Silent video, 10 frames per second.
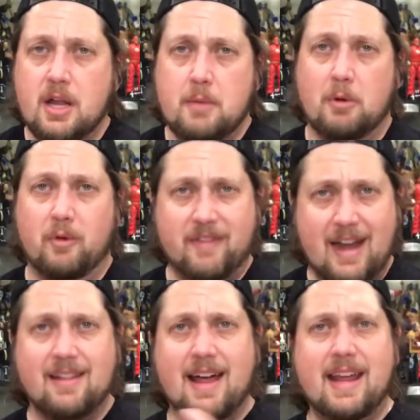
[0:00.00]
But we've
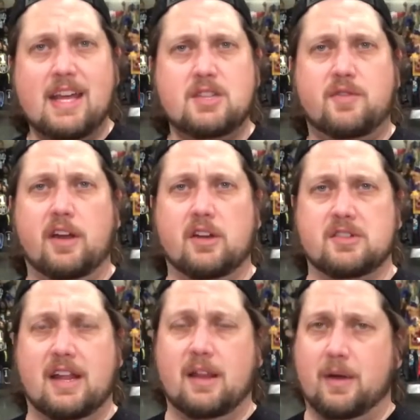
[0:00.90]
got a lot of Edge
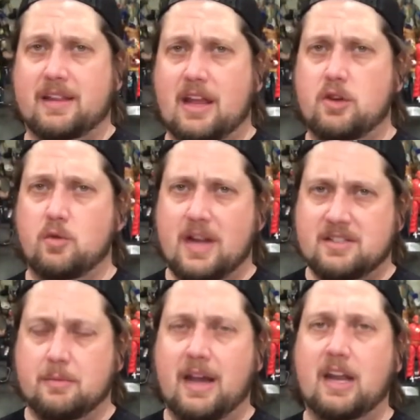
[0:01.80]
figures lately. We got that new
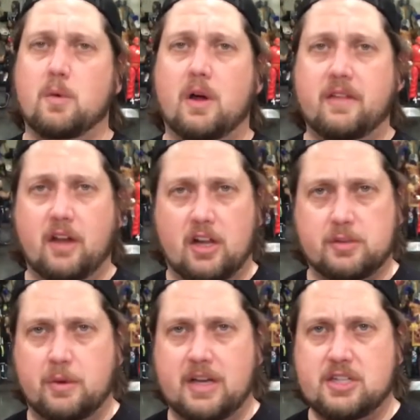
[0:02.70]
WrestleMania one, the
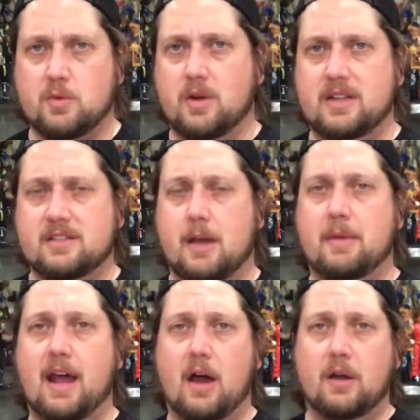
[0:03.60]
Ultimate Edition one that's
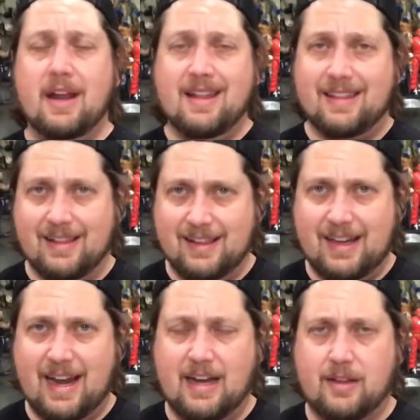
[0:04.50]
coming out, the
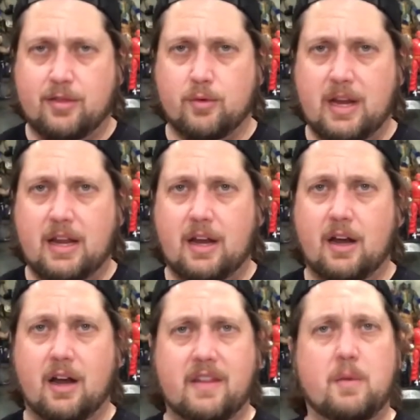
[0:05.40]
Elite eighty-three
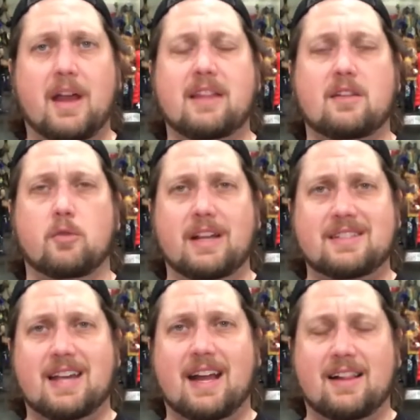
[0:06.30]
here, and then we got the
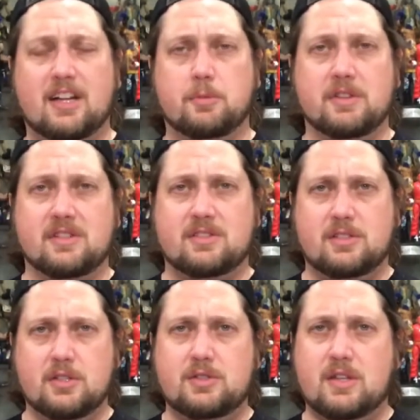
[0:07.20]
Ringside Collectibles
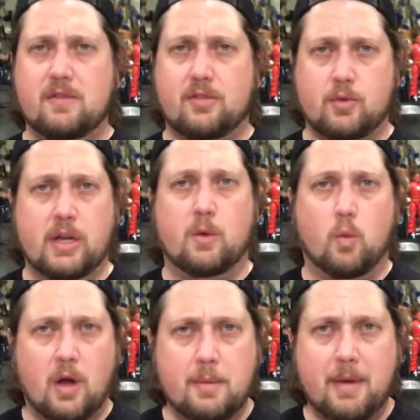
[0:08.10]
exclusive three
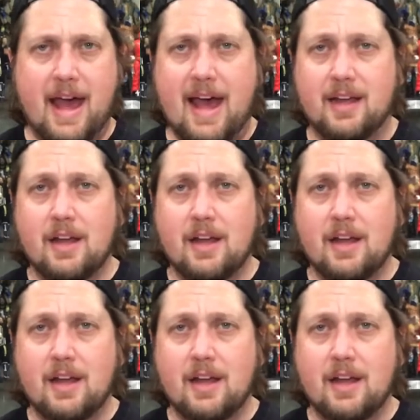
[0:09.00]
in one pack.